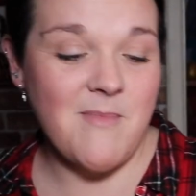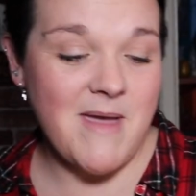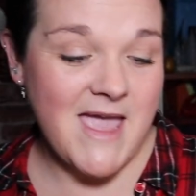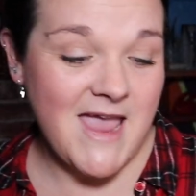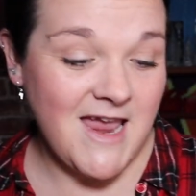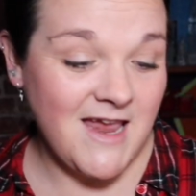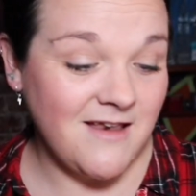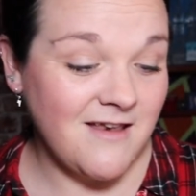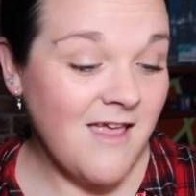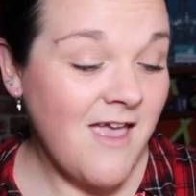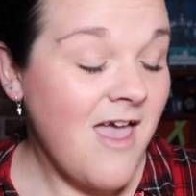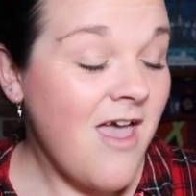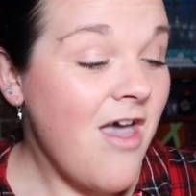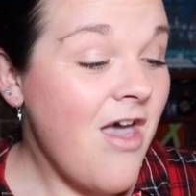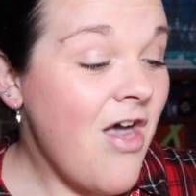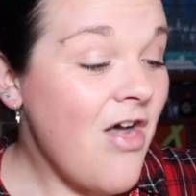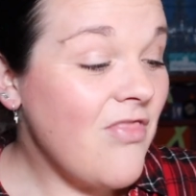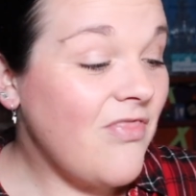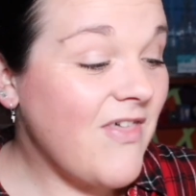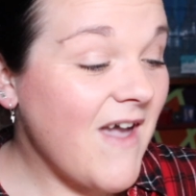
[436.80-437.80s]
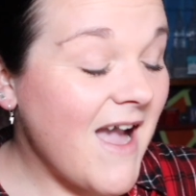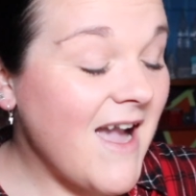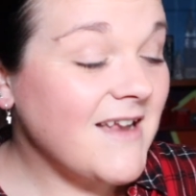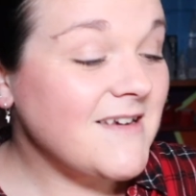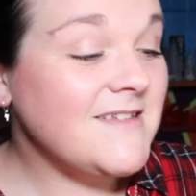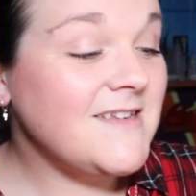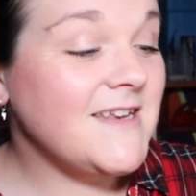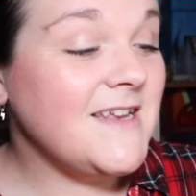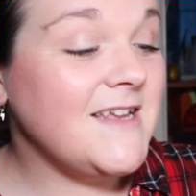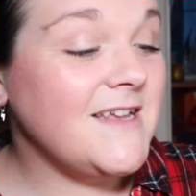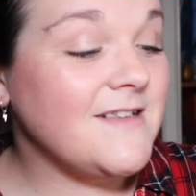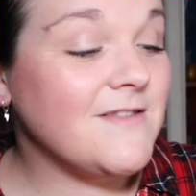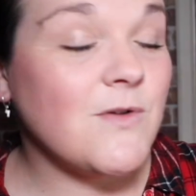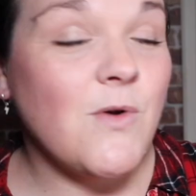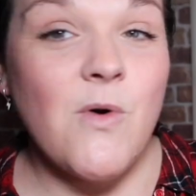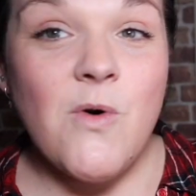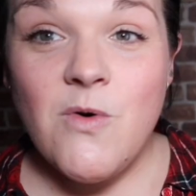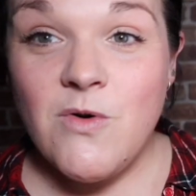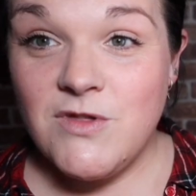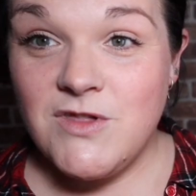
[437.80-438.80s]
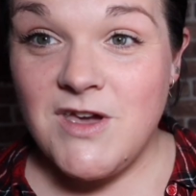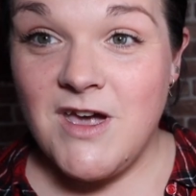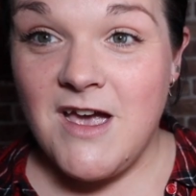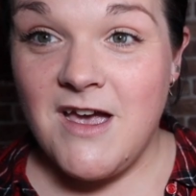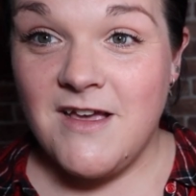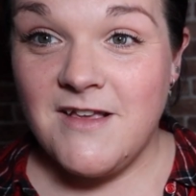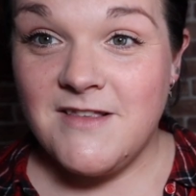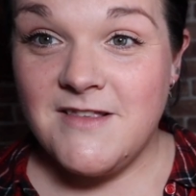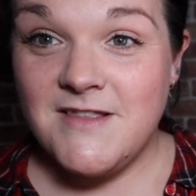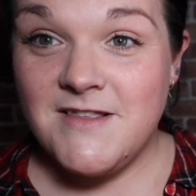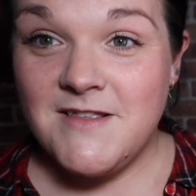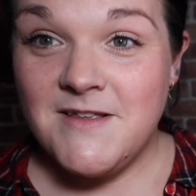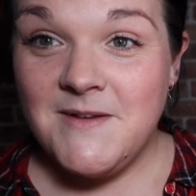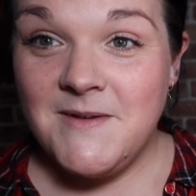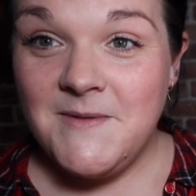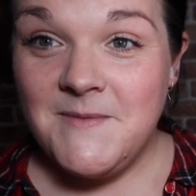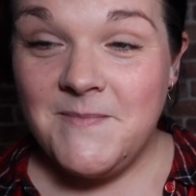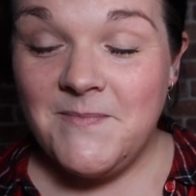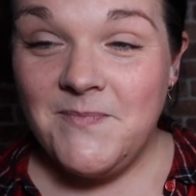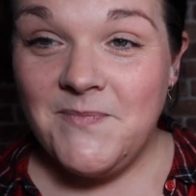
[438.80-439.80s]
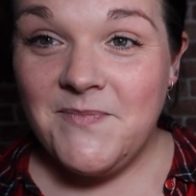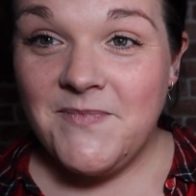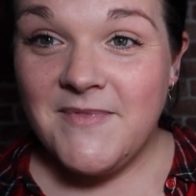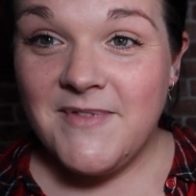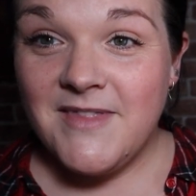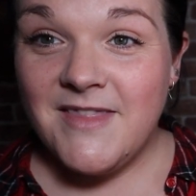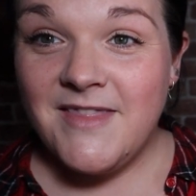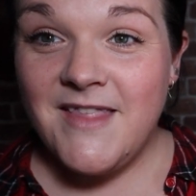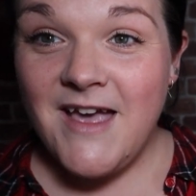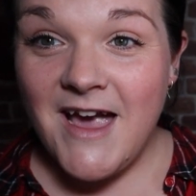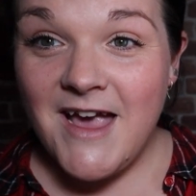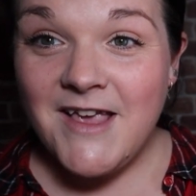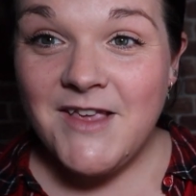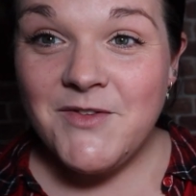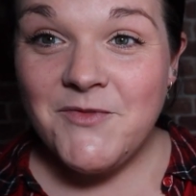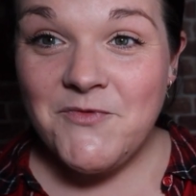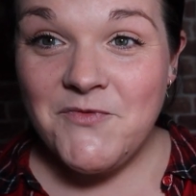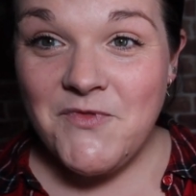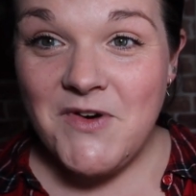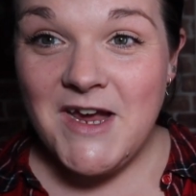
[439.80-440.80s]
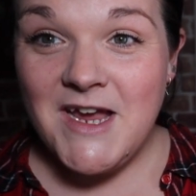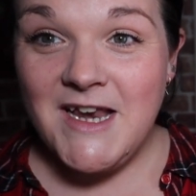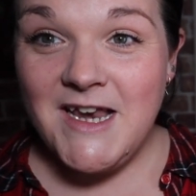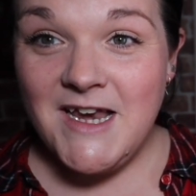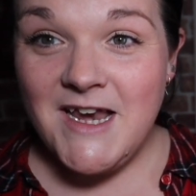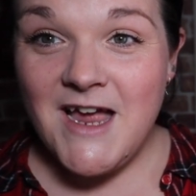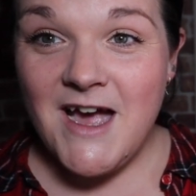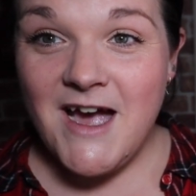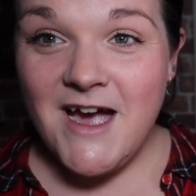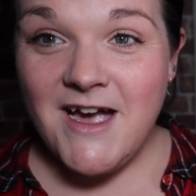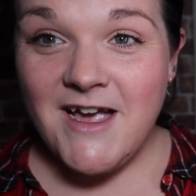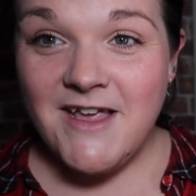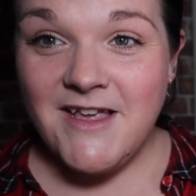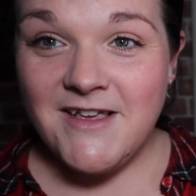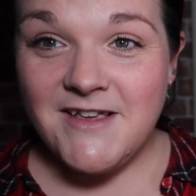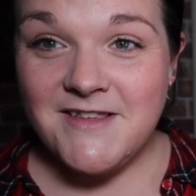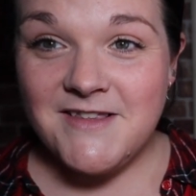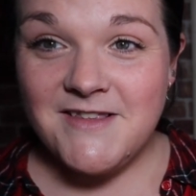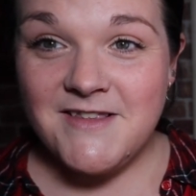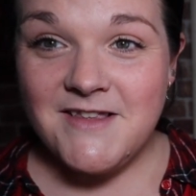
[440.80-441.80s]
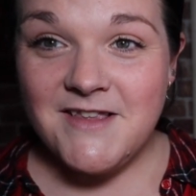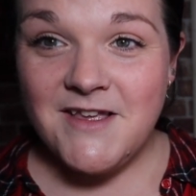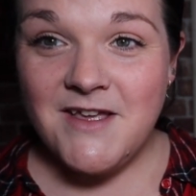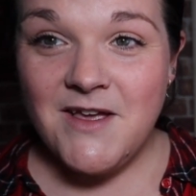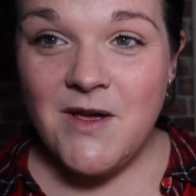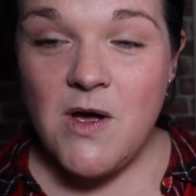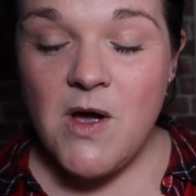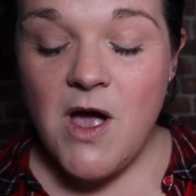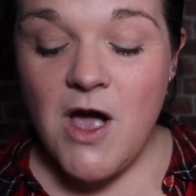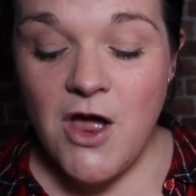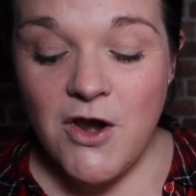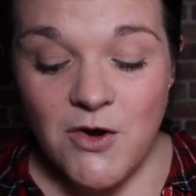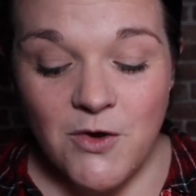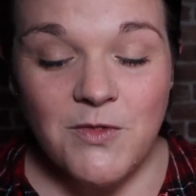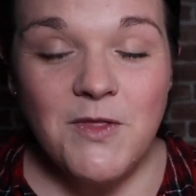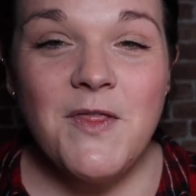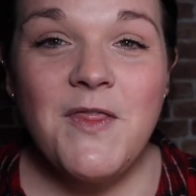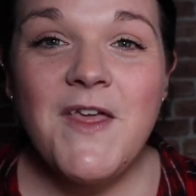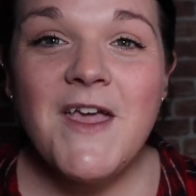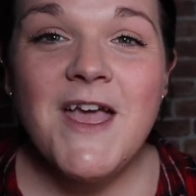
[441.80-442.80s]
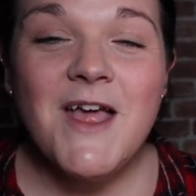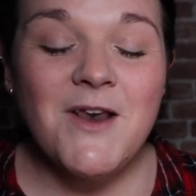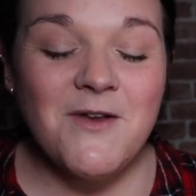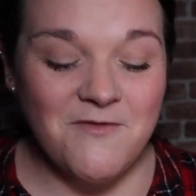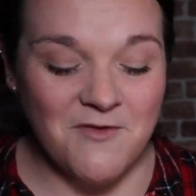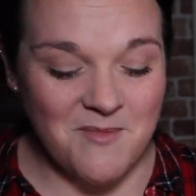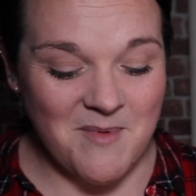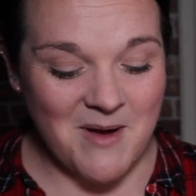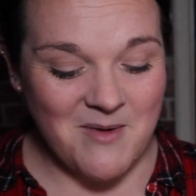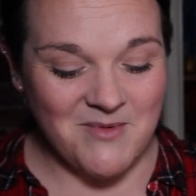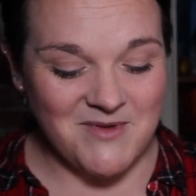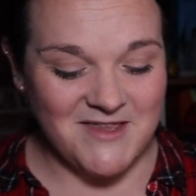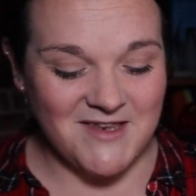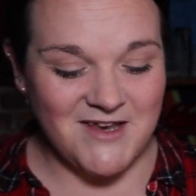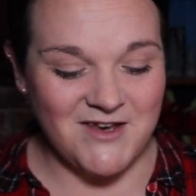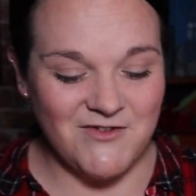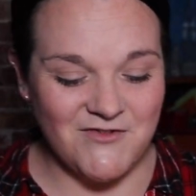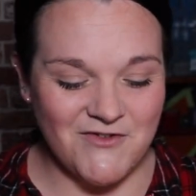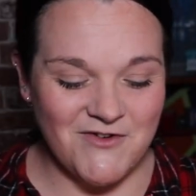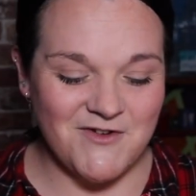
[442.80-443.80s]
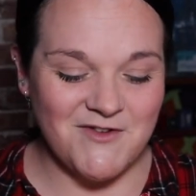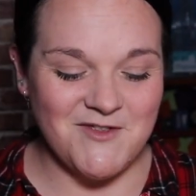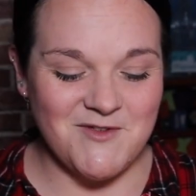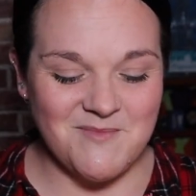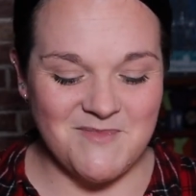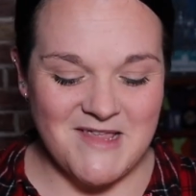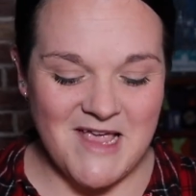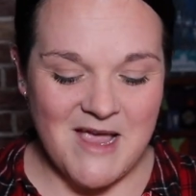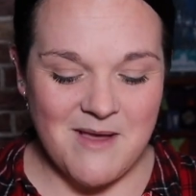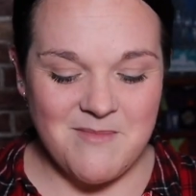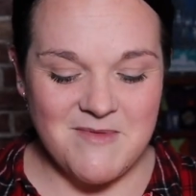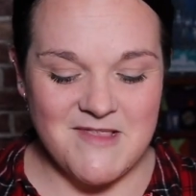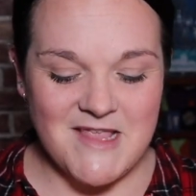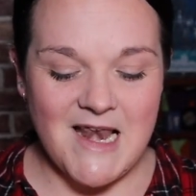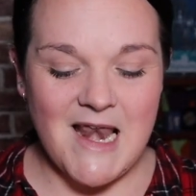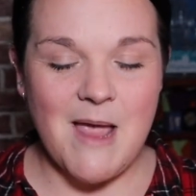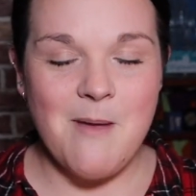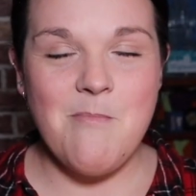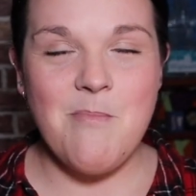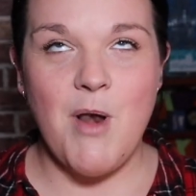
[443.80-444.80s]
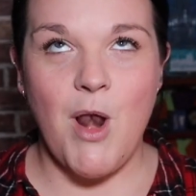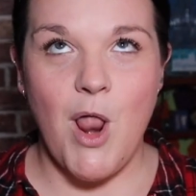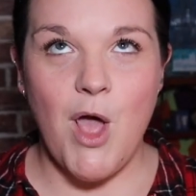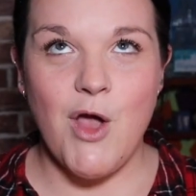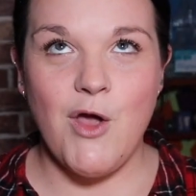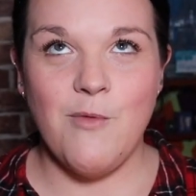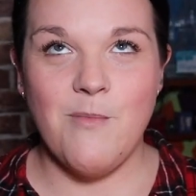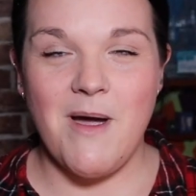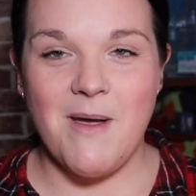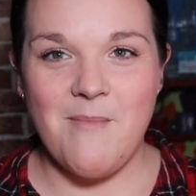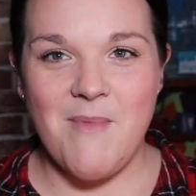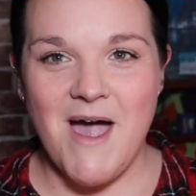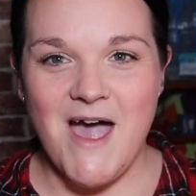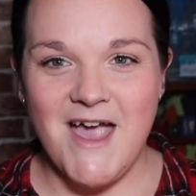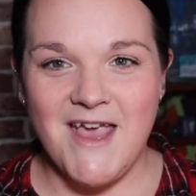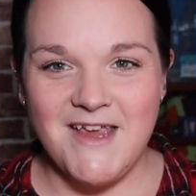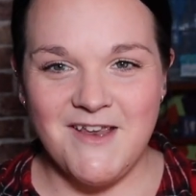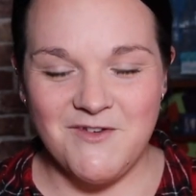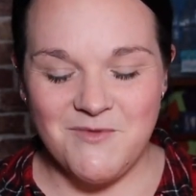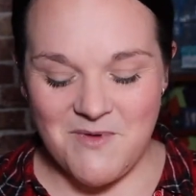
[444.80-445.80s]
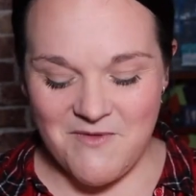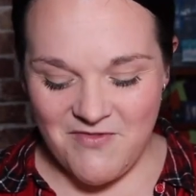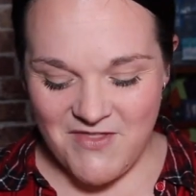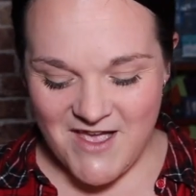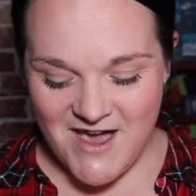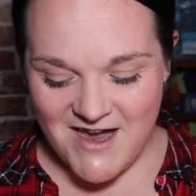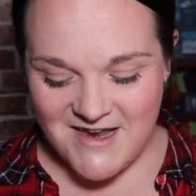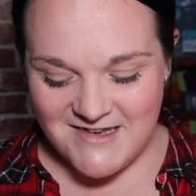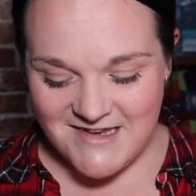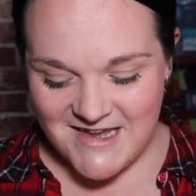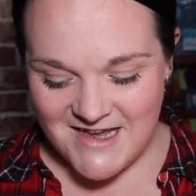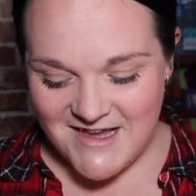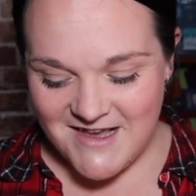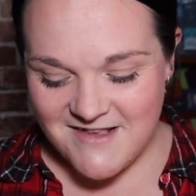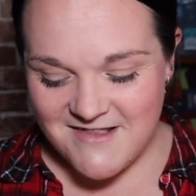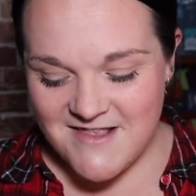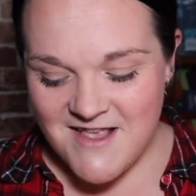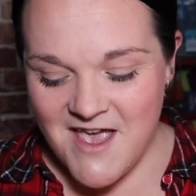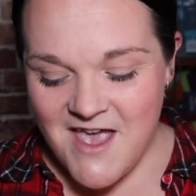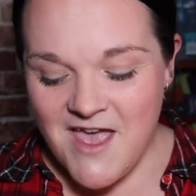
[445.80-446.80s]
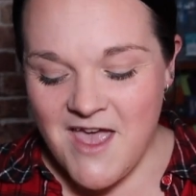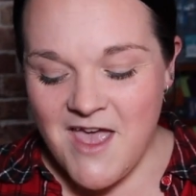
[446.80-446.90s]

made. That is gorgeous. That is really nice. Another thing I love about Wizarding Trunks, sometimes they like blow my mind with the ideas